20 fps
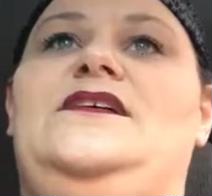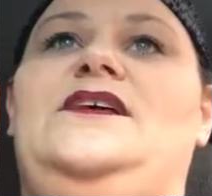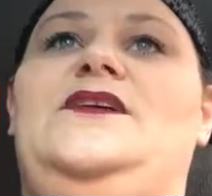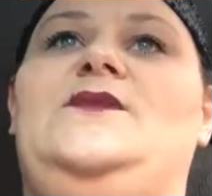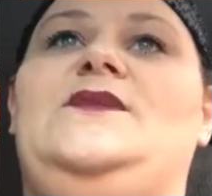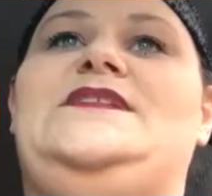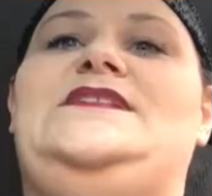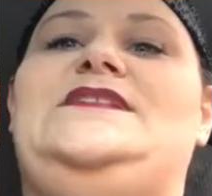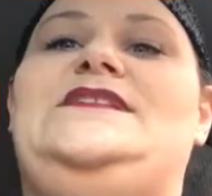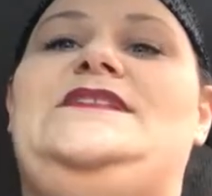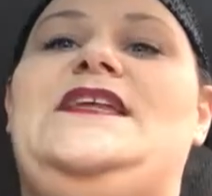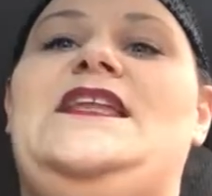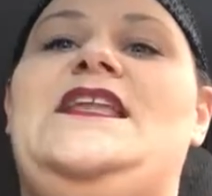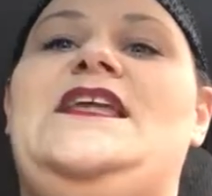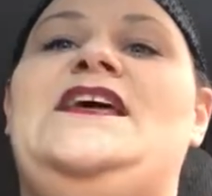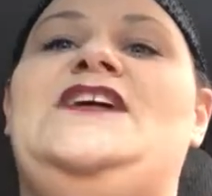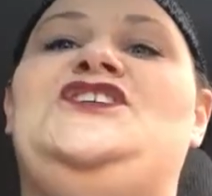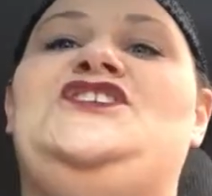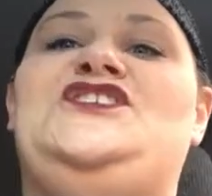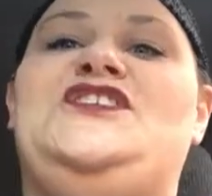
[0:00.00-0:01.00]
it was
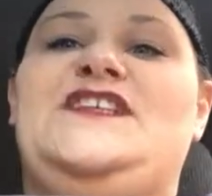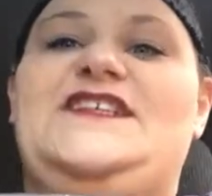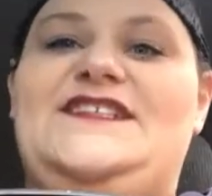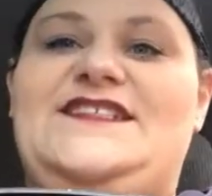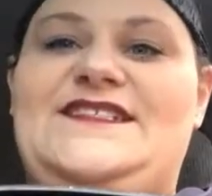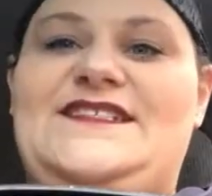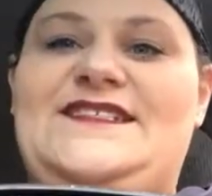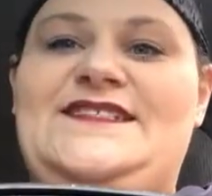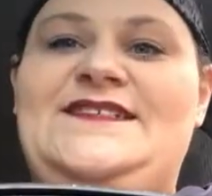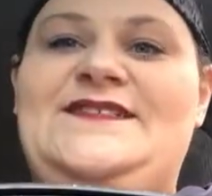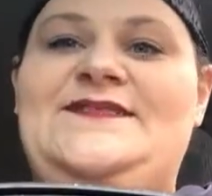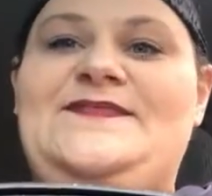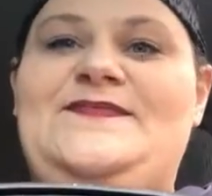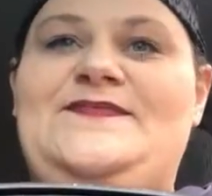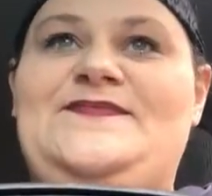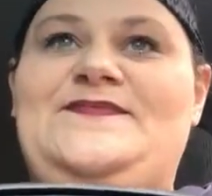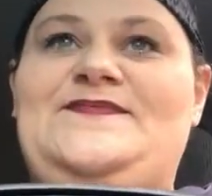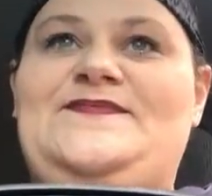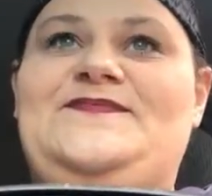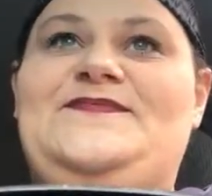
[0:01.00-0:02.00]
delicious.
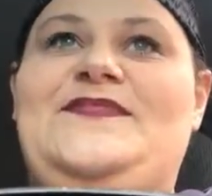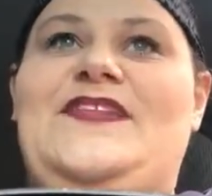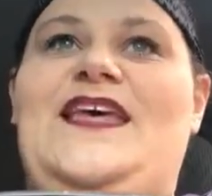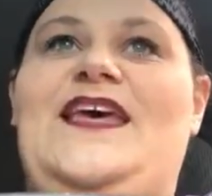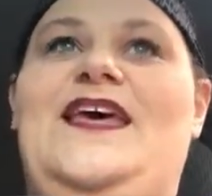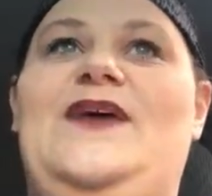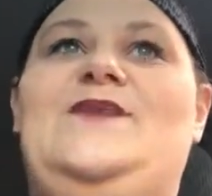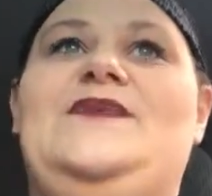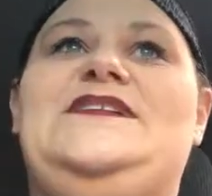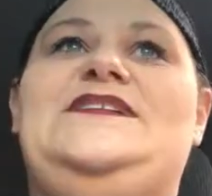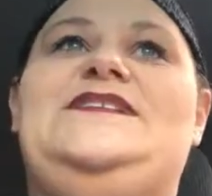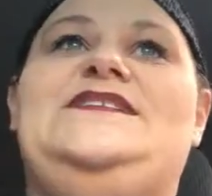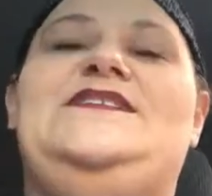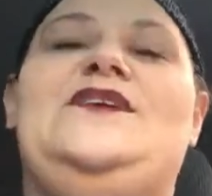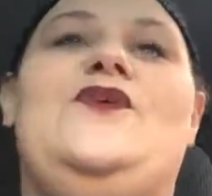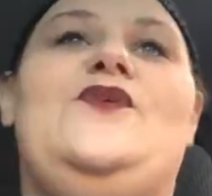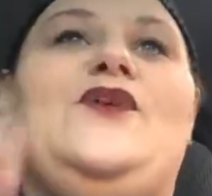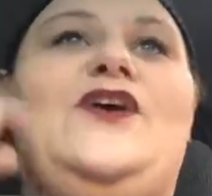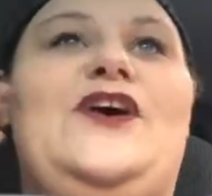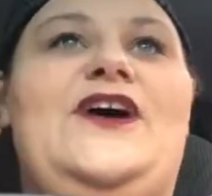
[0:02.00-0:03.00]
It was
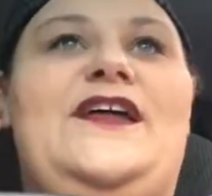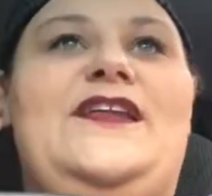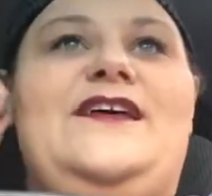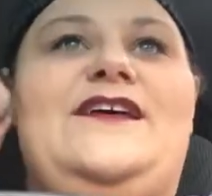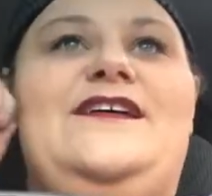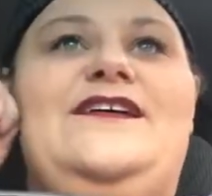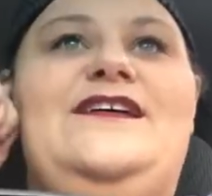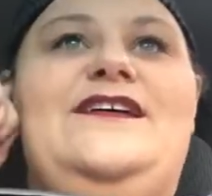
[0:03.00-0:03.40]
so good.